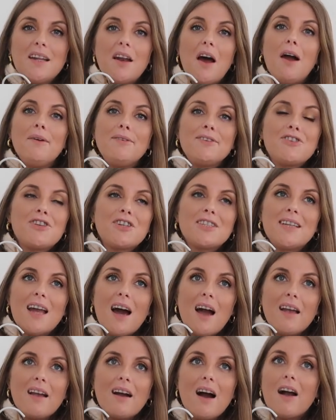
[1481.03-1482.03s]
and I was just
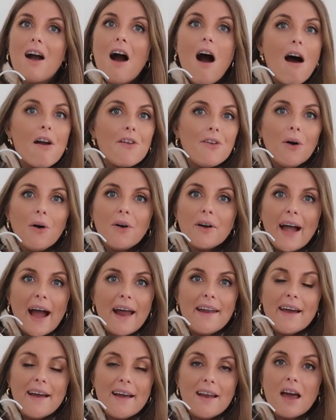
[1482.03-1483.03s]
like, I can't not
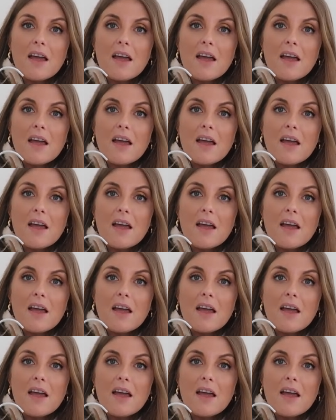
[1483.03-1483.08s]
get it,